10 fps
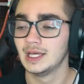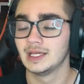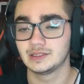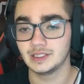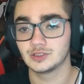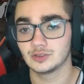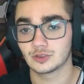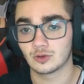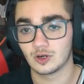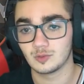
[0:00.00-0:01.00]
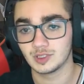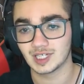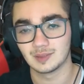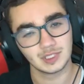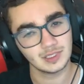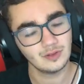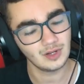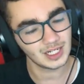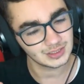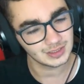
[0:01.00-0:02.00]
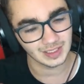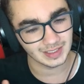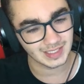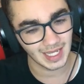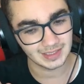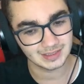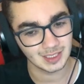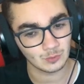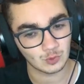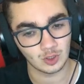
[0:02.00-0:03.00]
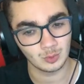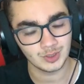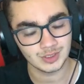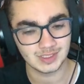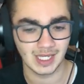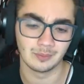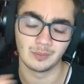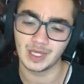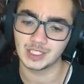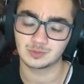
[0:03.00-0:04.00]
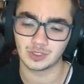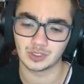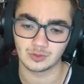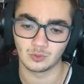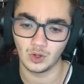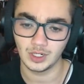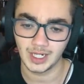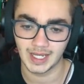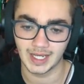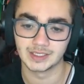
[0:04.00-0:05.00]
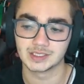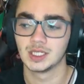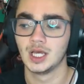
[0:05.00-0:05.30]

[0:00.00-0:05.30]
These are the chromas. I believe they're actually the exact same chromas that Magepunk 1 has,